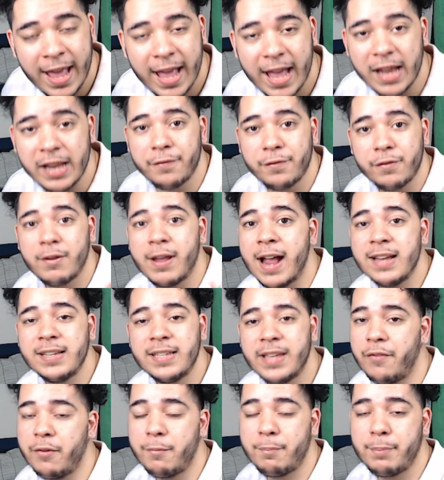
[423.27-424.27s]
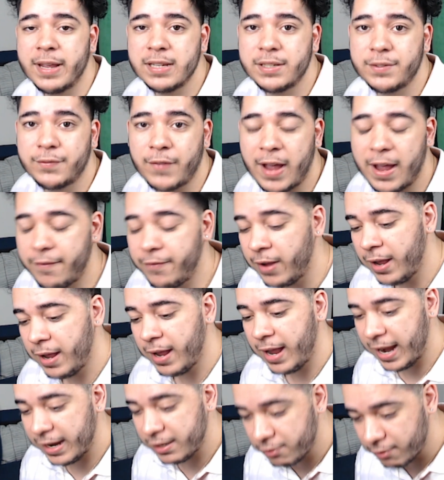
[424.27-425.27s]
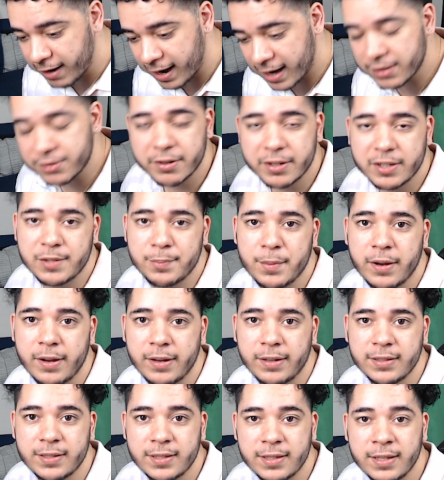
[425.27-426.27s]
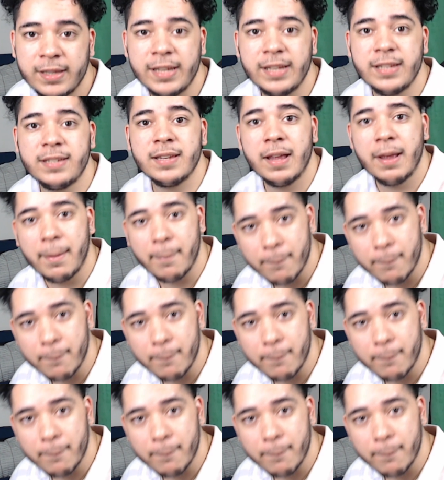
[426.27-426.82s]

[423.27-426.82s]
And if you guys have a P S five and you guys are experiencing this,